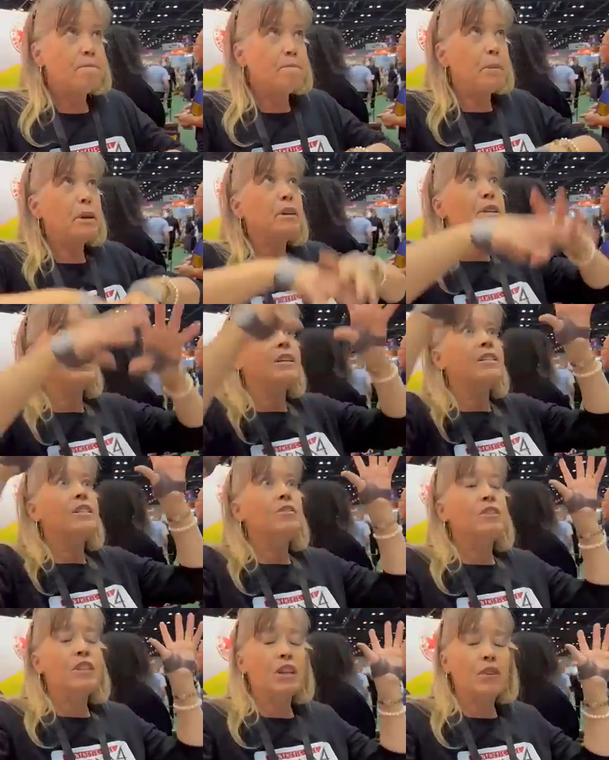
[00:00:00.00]
billions
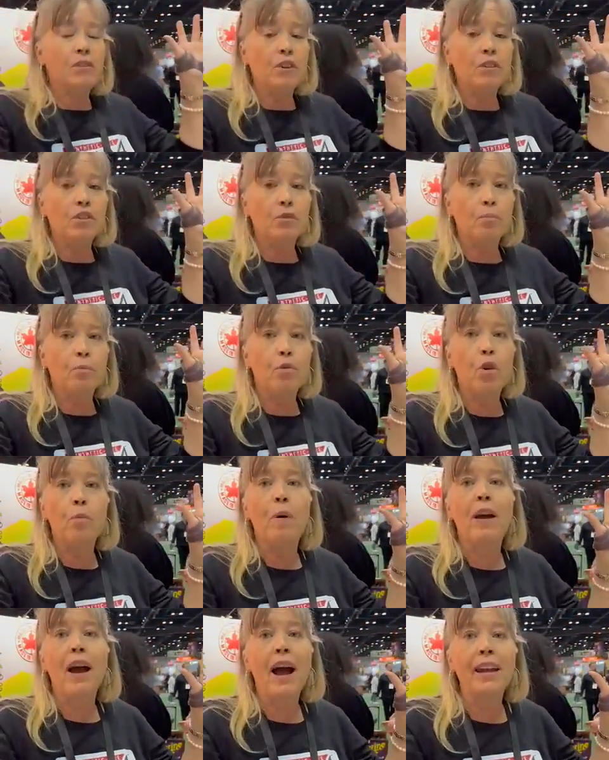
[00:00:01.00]
of CFUs of
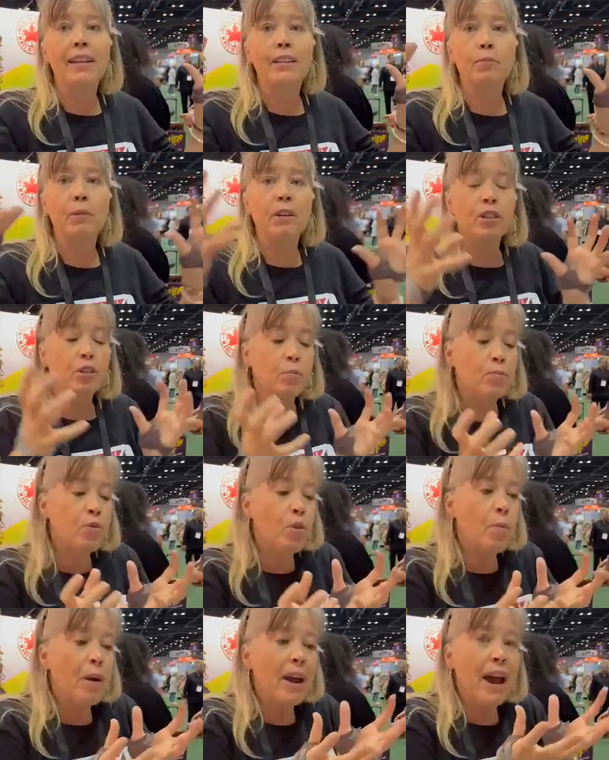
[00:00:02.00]
probiotics because the
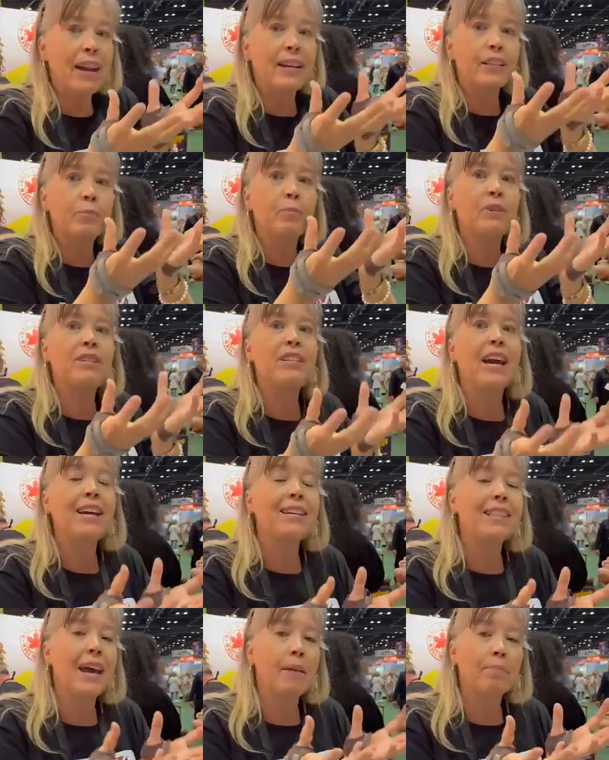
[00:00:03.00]
probiotics
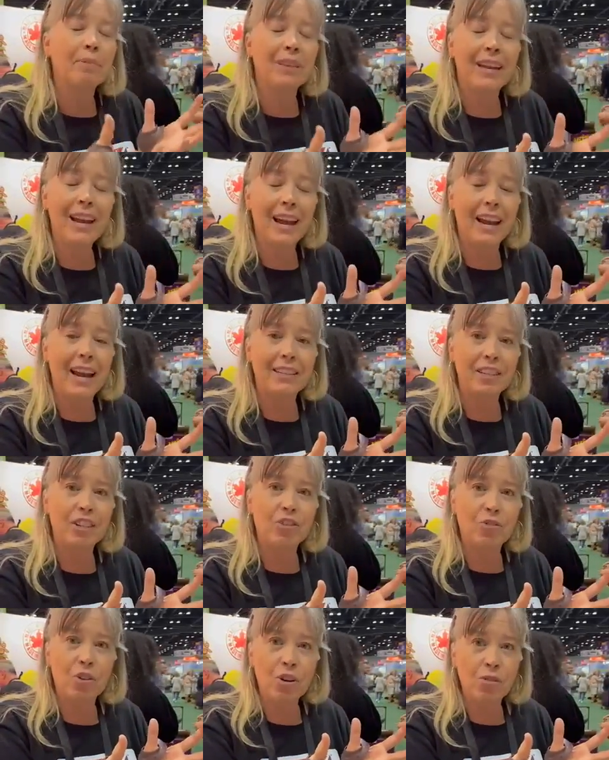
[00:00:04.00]
protect that plant as
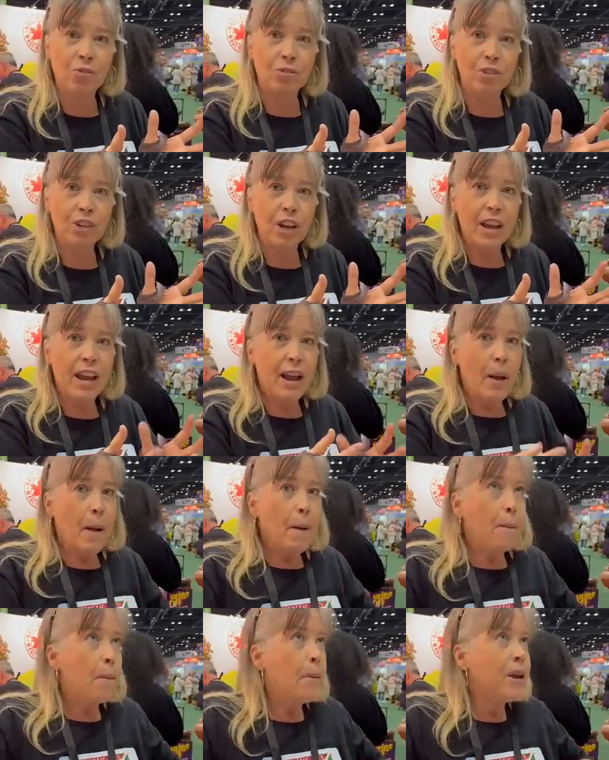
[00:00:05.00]
it grows.
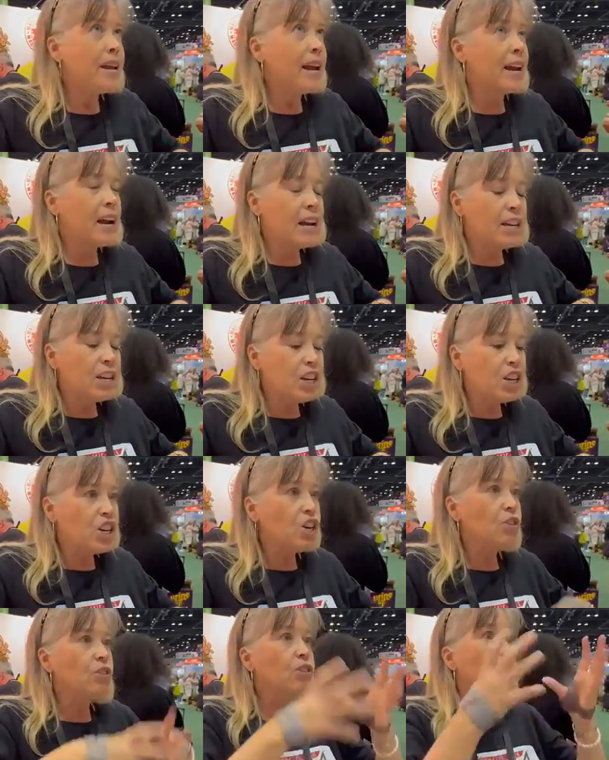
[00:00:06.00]
We get a
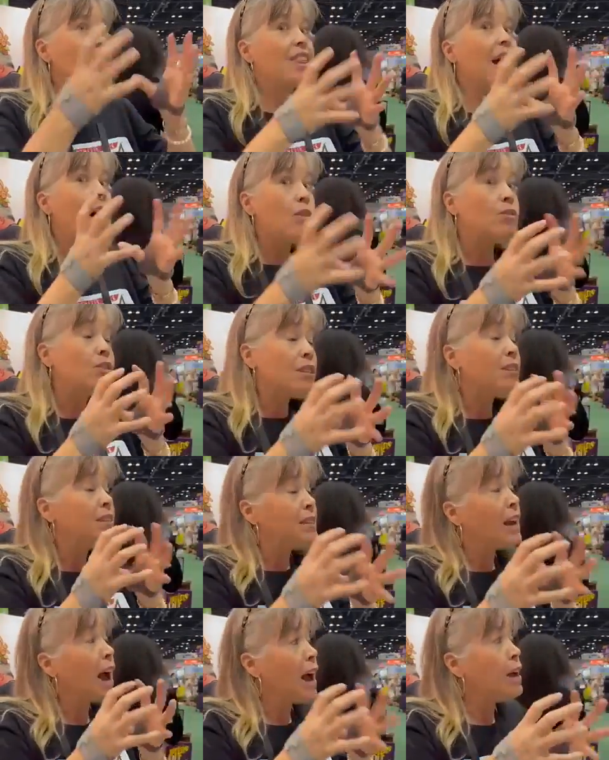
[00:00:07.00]
huge
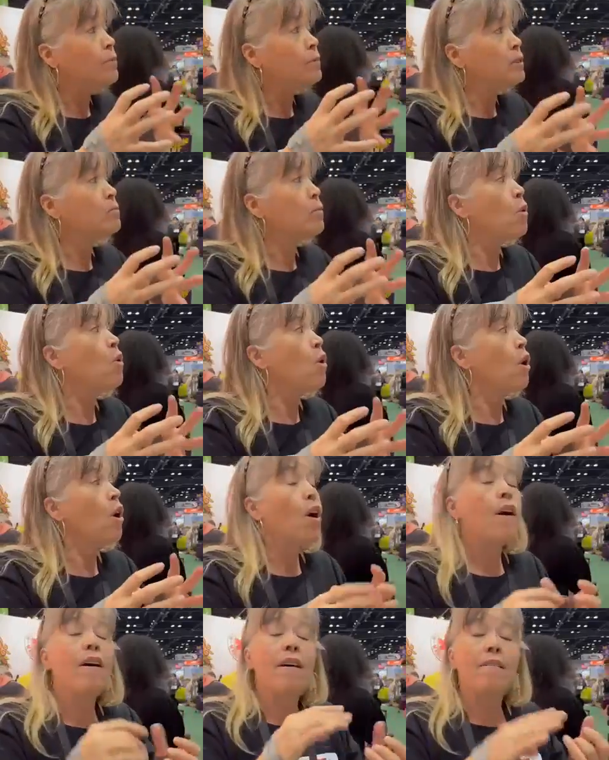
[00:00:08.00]
thousand times
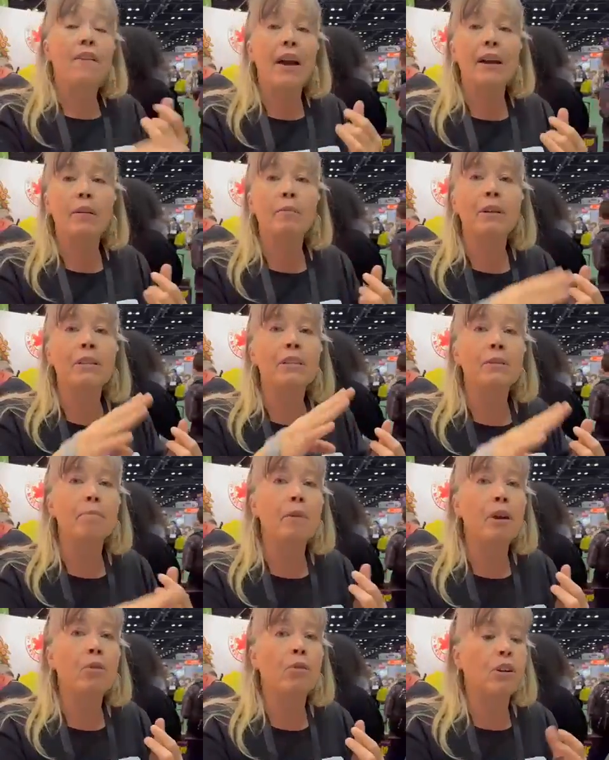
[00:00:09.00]
more vitamins,
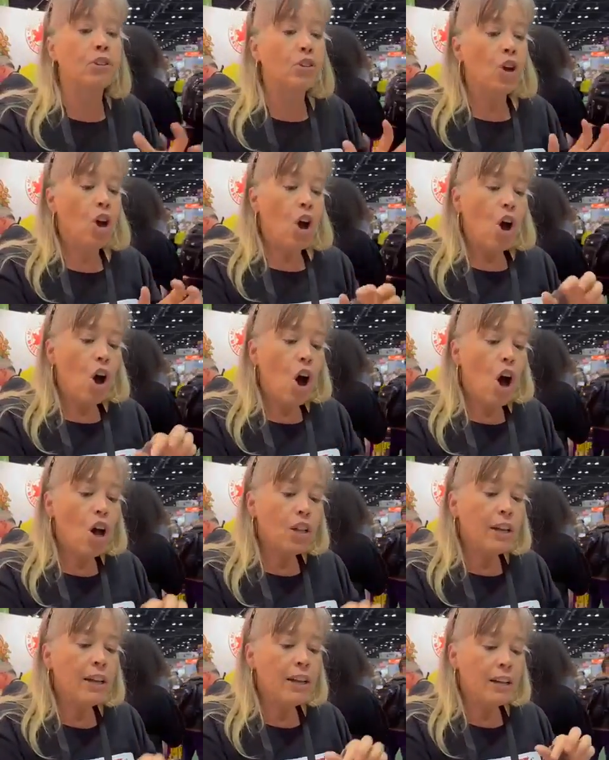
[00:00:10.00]
minerals,
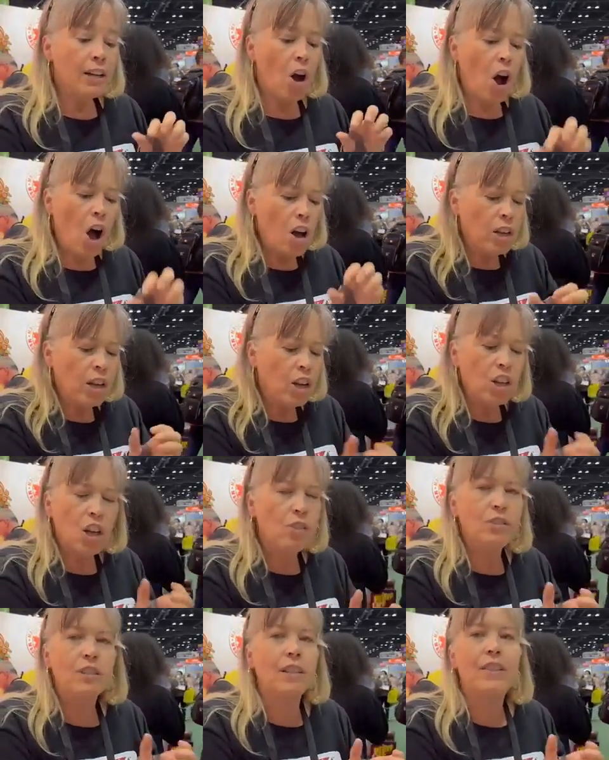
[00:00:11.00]
all, in, all
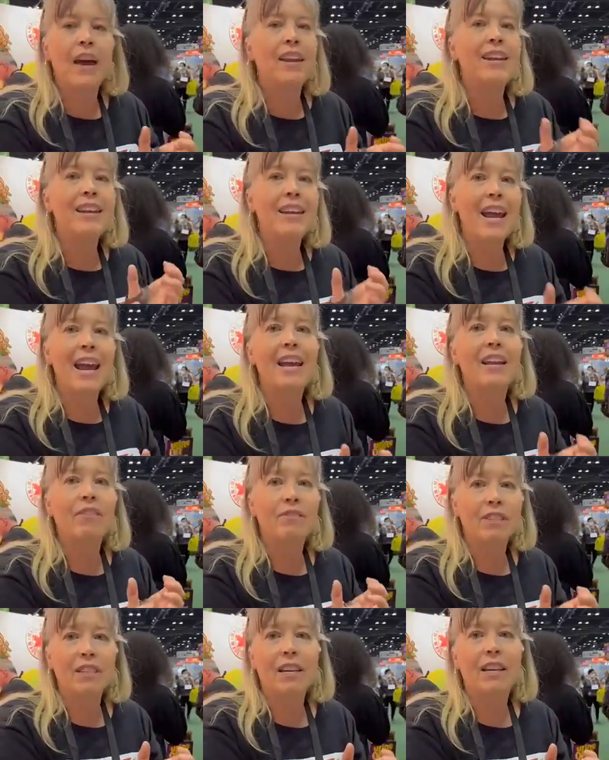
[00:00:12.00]
enclosed in that
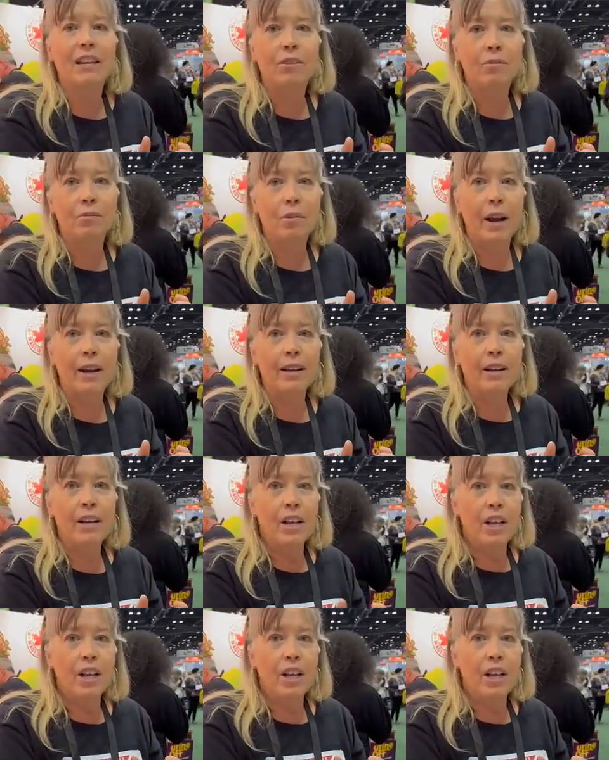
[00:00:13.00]
native seed, right?